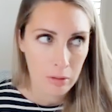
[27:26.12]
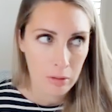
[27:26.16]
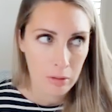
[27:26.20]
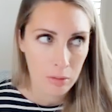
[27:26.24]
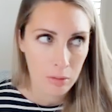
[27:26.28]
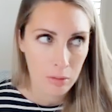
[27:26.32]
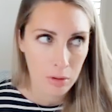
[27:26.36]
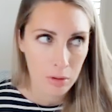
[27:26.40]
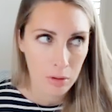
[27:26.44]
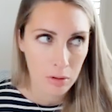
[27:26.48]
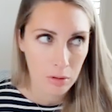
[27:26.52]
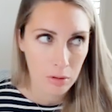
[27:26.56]
Oh,
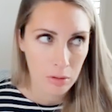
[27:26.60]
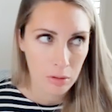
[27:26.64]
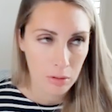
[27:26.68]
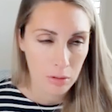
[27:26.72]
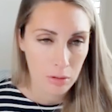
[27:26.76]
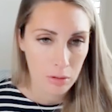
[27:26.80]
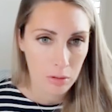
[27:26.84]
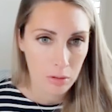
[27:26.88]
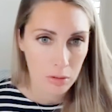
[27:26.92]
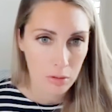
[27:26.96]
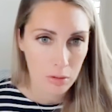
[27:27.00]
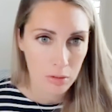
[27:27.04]
God.
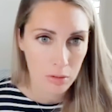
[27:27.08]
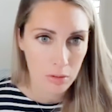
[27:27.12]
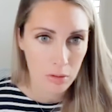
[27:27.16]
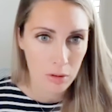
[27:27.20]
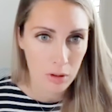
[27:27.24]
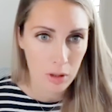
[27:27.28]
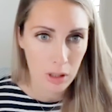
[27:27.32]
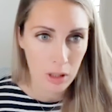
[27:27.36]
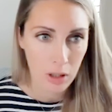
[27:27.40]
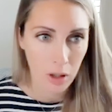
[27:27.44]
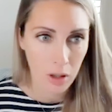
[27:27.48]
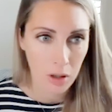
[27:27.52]

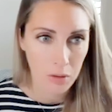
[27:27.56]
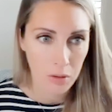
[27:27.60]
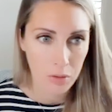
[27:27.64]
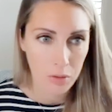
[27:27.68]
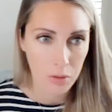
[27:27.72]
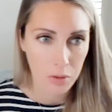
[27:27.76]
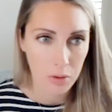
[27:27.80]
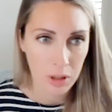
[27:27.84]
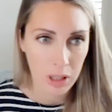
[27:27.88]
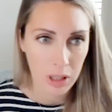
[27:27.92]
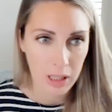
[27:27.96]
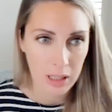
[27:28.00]
The
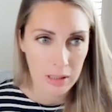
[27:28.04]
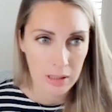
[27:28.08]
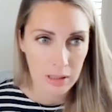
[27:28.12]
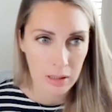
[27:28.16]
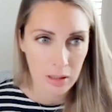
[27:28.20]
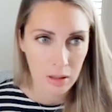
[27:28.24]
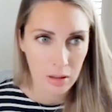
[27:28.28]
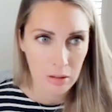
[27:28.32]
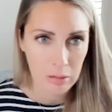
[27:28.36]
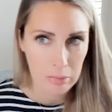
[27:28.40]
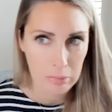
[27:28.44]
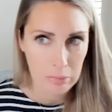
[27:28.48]
overall
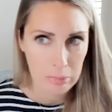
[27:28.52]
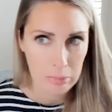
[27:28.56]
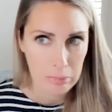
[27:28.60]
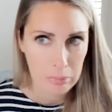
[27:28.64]
idea.